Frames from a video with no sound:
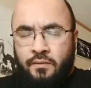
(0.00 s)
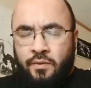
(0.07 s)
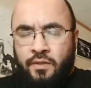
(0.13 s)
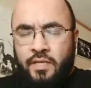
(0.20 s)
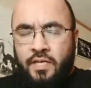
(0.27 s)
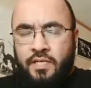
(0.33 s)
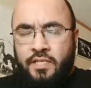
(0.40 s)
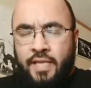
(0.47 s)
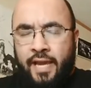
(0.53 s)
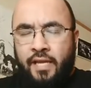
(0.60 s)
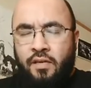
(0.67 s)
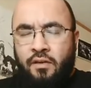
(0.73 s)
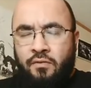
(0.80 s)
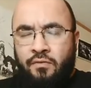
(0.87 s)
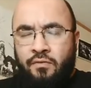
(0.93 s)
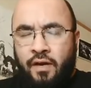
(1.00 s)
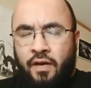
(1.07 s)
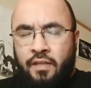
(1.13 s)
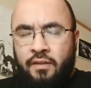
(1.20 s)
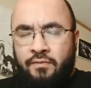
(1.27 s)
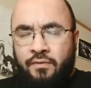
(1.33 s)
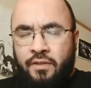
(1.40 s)
We just thank you,
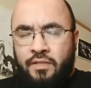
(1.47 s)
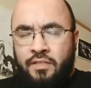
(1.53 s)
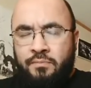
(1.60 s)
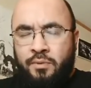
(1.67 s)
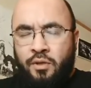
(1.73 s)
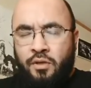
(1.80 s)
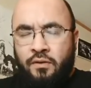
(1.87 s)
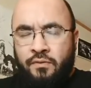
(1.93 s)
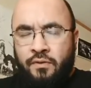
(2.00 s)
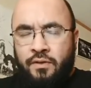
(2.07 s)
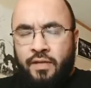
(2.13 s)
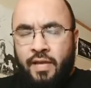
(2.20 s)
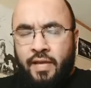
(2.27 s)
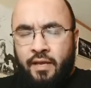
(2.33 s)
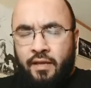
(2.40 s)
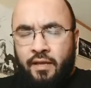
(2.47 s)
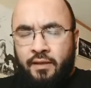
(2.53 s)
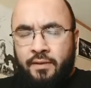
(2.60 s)
Father, for this beautiful day.